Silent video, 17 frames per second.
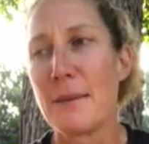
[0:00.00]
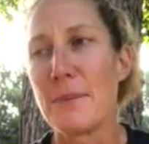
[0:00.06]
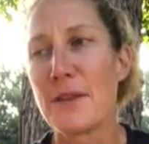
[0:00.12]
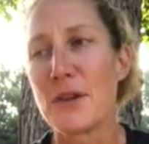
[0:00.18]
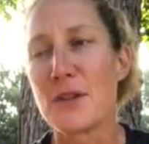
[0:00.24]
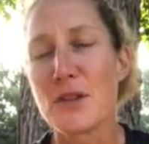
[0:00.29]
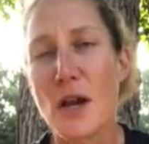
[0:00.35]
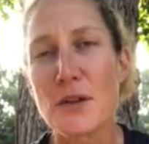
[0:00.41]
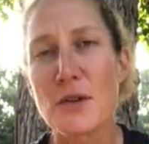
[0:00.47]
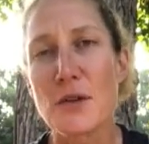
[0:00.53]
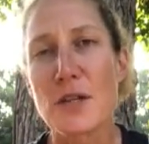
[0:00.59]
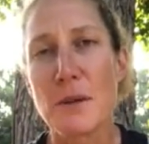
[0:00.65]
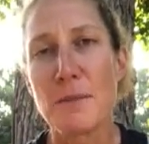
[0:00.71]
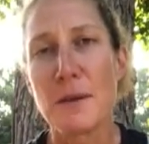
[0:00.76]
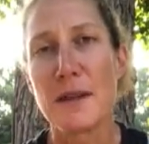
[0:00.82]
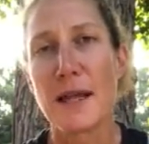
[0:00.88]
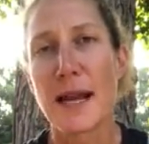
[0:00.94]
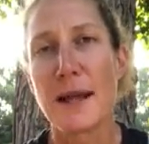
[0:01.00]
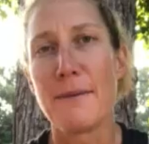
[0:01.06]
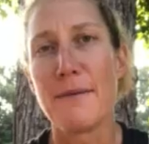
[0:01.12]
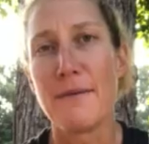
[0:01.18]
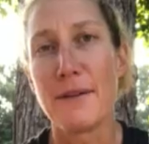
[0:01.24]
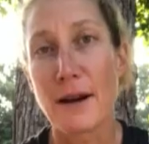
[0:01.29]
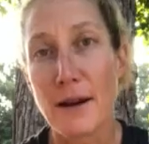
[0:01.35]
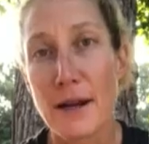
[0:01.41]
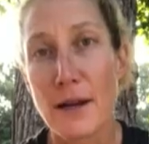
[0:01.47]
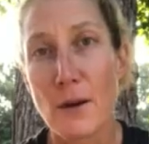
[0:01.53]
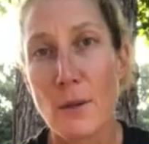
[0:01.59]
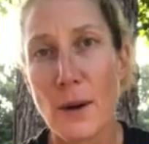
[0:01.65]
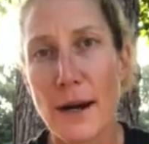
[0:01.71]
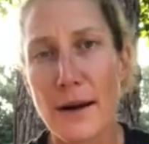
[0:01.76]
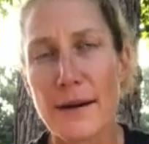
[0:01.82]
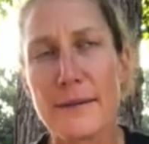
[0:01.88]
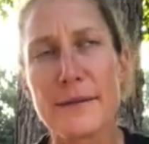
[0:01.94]
But there's also something that I'm very
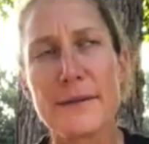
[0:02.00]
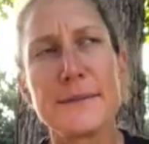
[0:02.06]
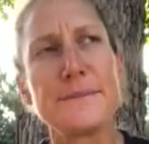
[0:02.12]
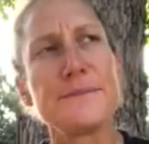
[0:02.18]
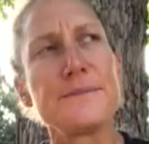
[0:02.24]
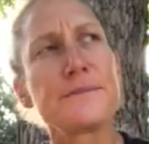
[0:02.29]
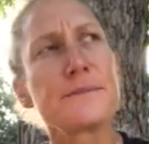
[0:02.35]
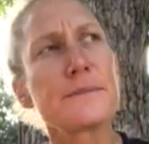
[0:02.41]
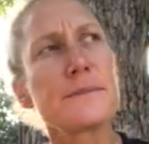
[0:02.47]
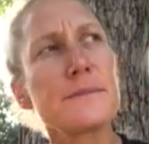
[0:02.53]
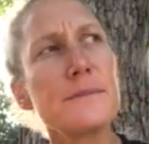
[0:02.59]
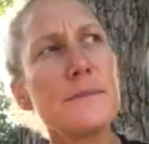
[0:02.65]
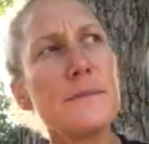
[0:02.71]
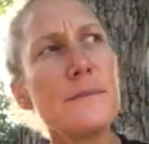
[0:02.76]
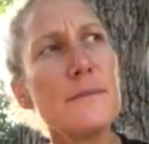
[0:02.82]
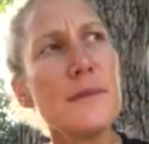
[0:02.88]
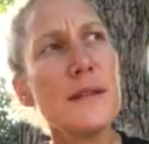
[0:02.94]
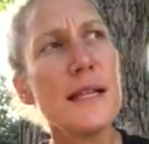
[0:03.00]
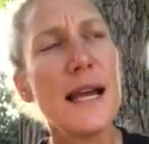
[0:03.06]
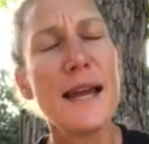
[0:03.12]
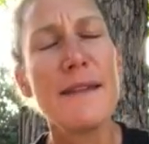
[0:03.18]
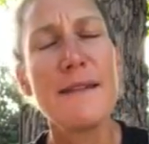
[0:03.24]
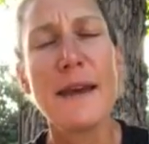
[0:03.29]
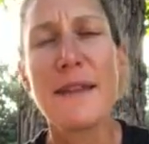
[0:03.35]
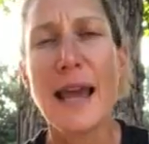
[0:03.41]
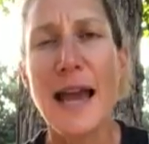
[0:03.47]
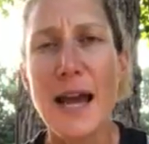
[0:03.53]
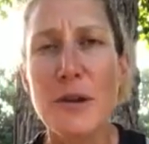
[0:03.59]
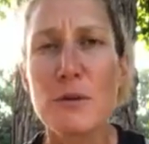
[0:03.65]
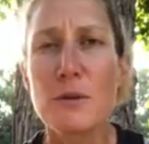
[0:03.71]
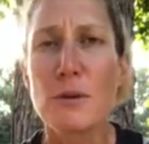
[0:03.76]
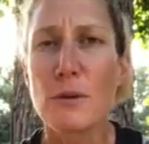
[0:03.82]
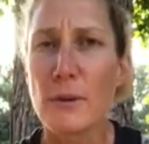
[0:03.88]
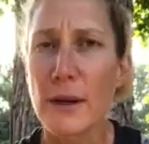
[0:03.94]
aware of, and that the
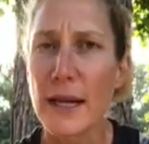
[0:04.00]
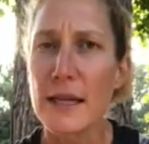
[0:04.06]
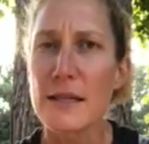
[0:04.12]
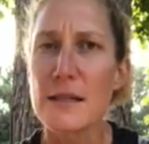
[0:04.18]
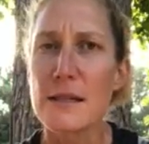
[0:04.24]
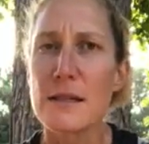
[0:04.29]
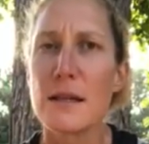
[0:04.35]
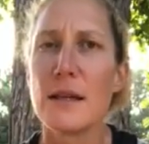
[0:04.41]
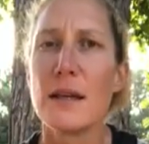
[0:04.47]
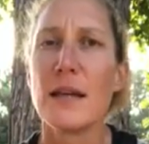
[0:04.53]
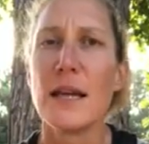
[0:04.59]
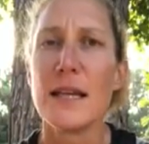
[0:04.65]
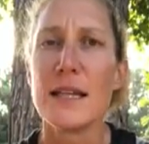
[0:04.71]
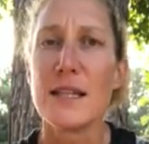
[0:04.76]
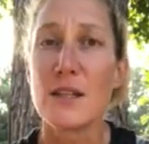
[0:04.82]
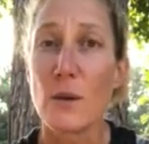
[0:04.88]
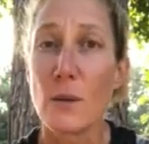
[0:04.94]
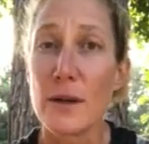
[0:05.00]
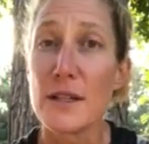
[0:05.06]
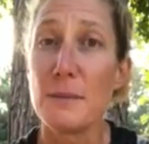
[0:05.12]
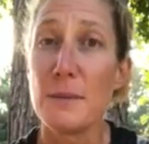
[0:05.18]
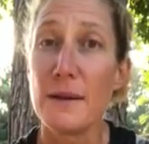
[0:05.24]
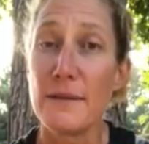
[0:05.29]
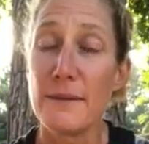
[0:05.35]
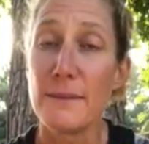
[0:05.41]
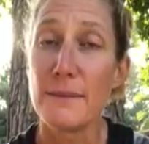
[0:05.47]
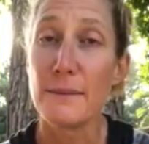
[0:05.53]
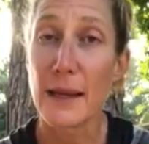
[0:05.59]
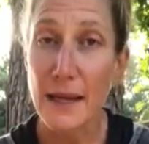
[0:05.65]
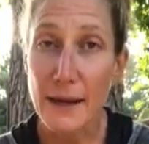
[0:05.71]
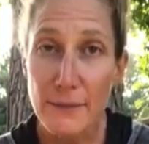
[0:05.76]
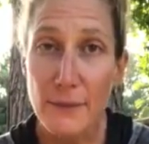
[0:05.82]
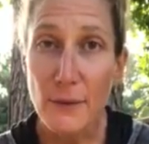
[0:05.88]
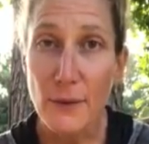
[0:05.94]
actual race is going to be
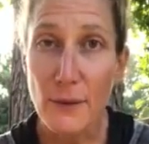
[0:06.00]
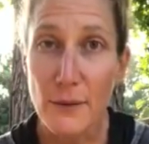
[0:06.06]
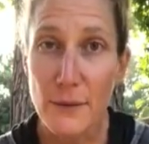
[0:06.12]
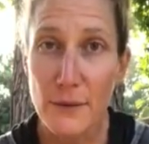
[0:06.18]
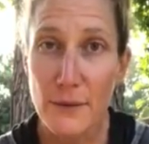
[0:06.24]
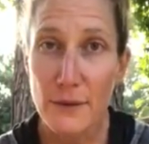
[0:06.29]
painful.